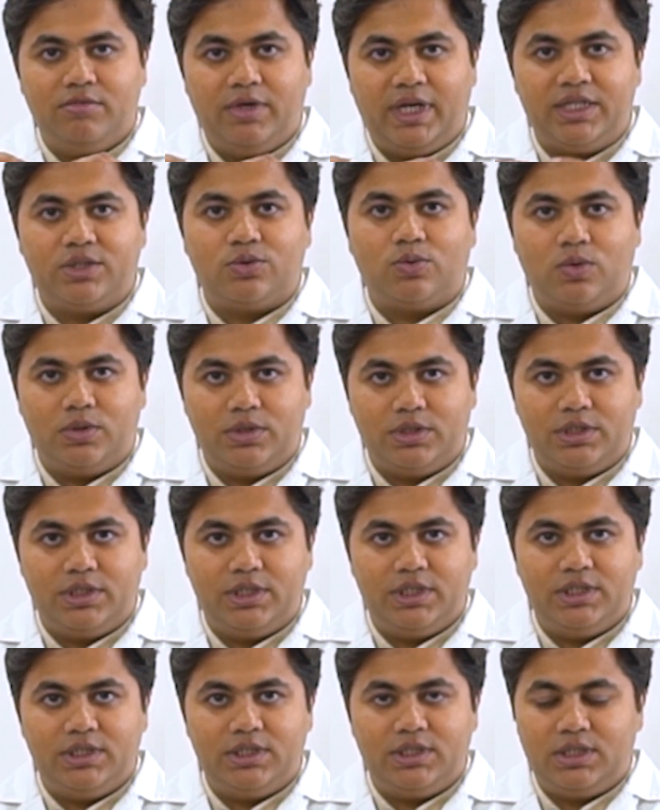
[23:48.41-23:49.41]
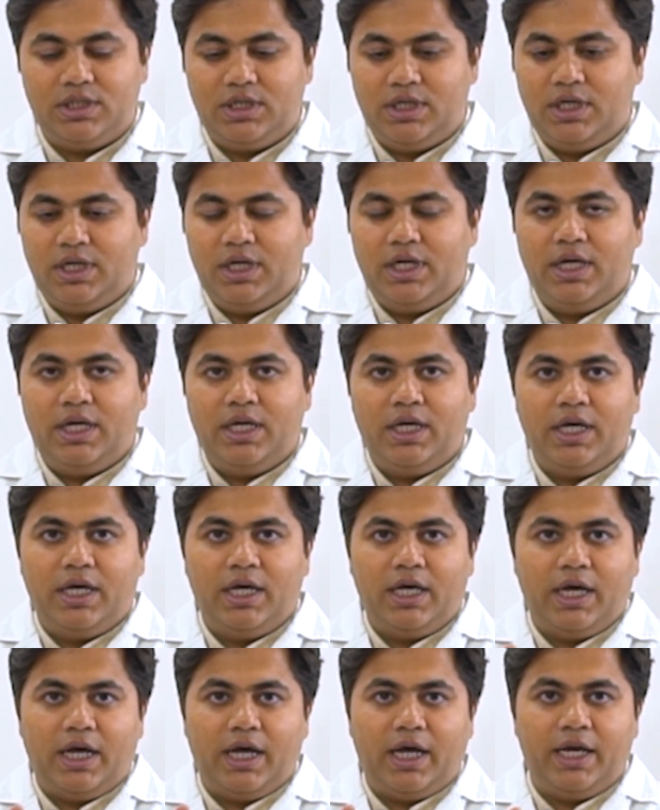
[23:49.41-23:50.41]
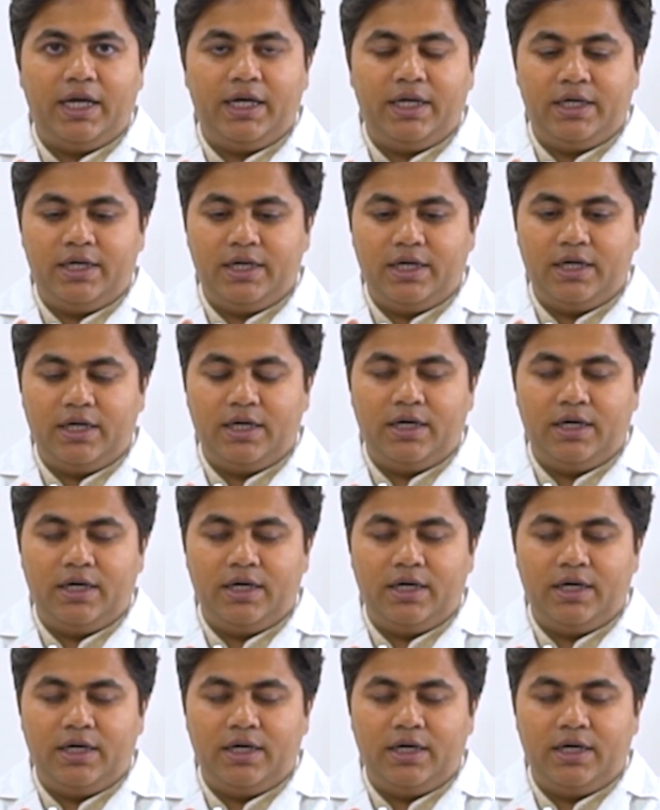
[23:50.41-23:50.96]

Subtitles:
less quantities, and